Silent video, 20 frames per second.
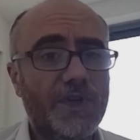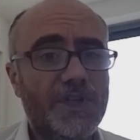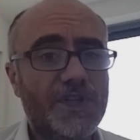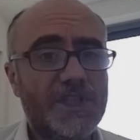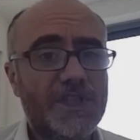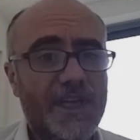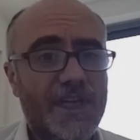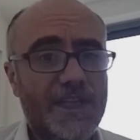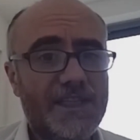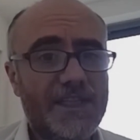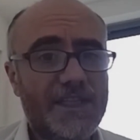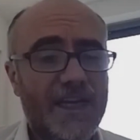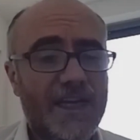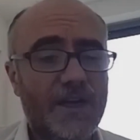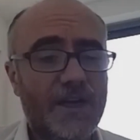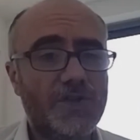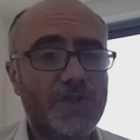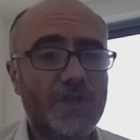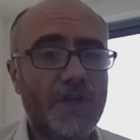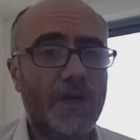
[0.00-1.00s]
which sets
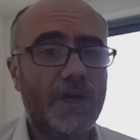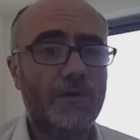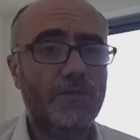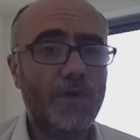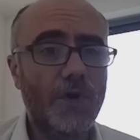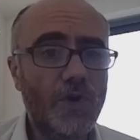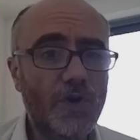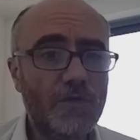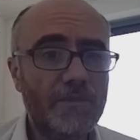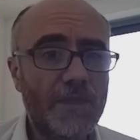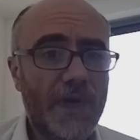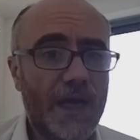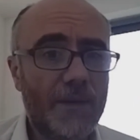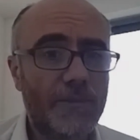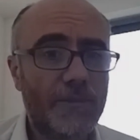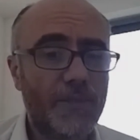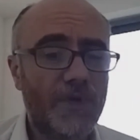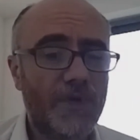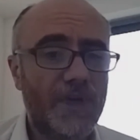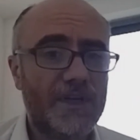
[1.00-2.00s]
out a
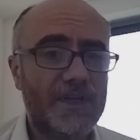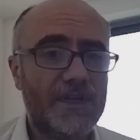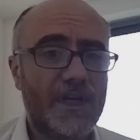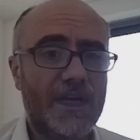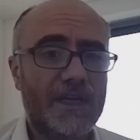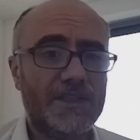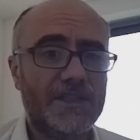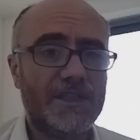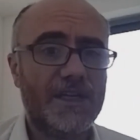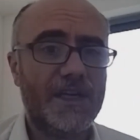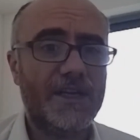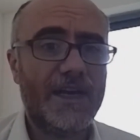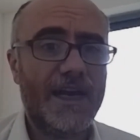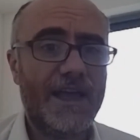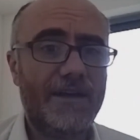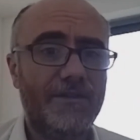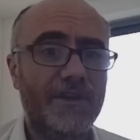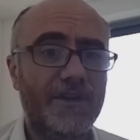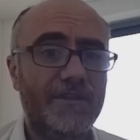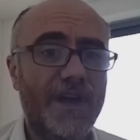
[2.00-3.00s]
roadmap and, and a
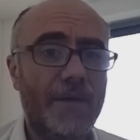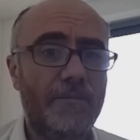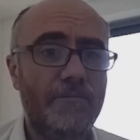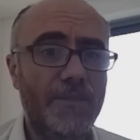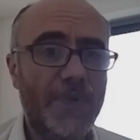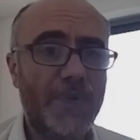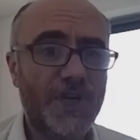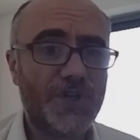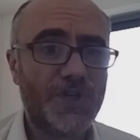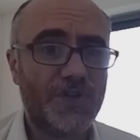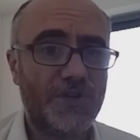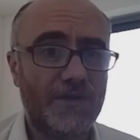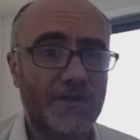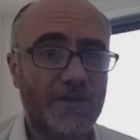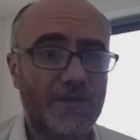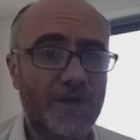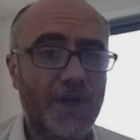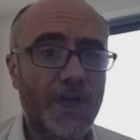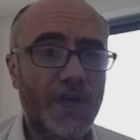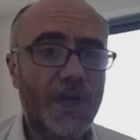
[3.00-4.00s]
level of ambition